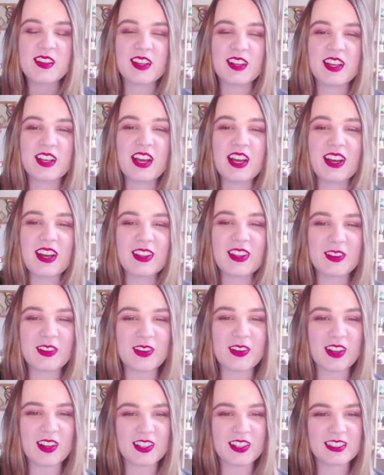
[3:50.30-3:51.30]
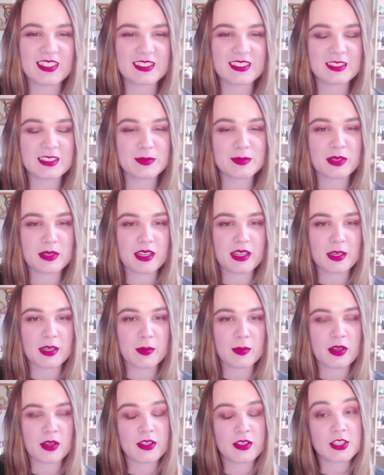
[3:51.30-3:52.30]
Color Rocker display and I
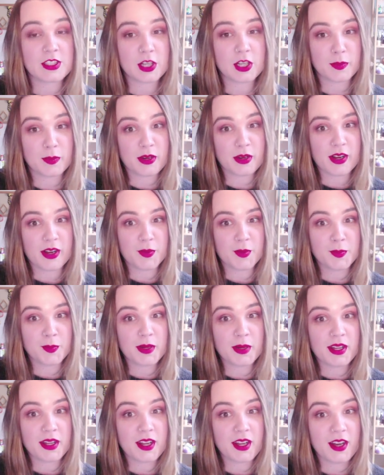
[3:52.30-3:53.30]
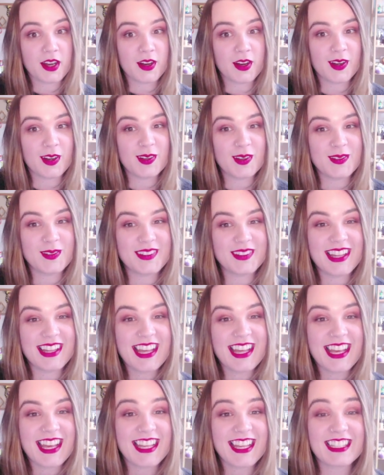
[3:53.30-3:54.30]
bought the dark brown, but
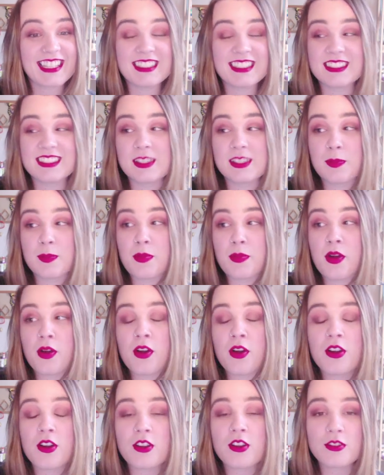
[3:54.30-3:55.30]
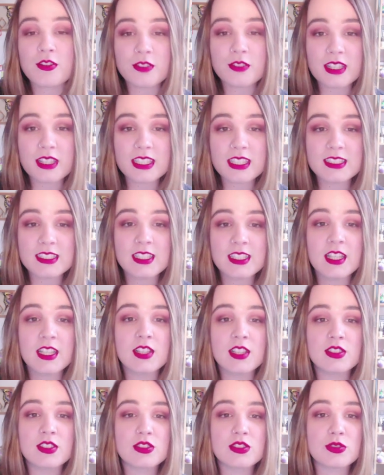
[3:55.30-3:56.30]
it is the perfect
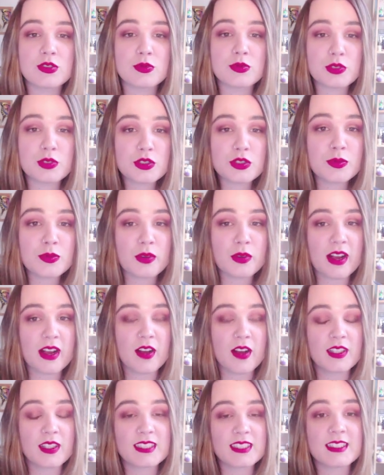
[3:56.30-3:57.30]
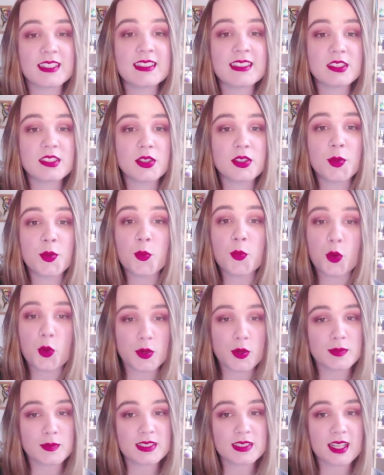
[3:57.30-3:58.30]
true brown. It is on the
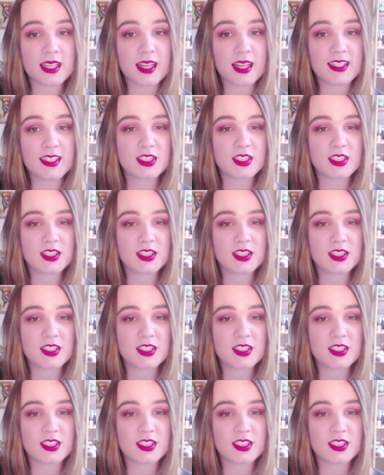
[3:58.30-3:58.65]
warm side.